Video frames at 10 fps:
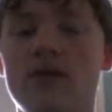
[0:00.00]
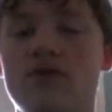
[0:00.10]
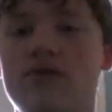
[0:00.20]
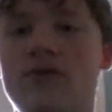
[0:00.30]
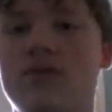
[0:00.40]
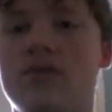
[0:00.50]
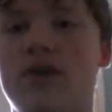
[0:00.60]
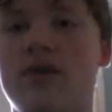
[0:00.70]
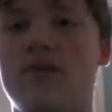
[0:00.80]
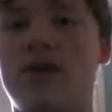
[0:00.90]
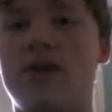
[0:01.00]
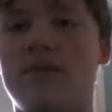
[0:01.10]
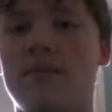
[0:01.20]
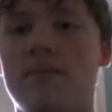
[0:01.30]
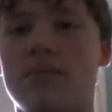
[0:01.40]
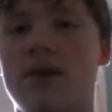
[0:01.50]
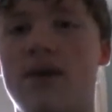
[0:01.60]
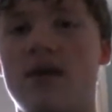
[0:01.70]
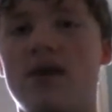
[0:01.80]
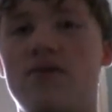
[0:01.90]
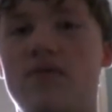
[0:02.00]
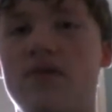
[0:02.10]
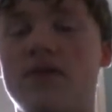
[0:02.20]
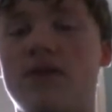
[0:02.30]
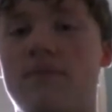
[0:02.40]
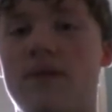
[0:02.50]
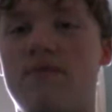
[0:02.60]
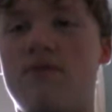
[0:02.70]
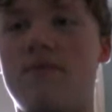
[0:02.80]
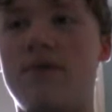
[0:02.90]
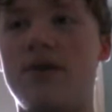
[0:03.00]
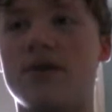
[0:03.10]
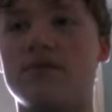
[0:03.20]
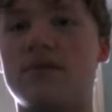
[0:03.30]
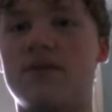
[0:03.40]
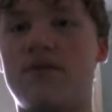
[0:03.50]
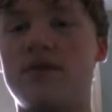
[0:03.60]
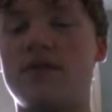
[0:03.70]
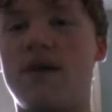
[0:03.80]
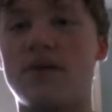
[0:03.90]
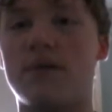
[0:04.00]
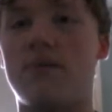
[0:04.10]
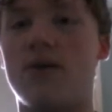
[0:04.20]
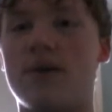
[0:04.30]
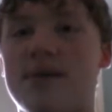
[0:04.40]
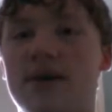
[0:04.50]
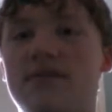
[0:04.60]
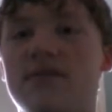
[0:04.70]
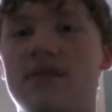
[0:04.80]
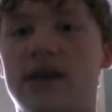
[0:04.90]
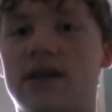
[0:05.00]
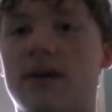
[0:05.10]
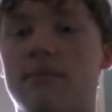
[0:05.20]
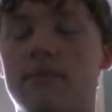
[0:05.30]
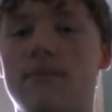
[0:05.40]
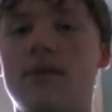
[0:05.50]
Did you do that? Any of them? Jigglypuff will appear and face off at Pokemon Stadium.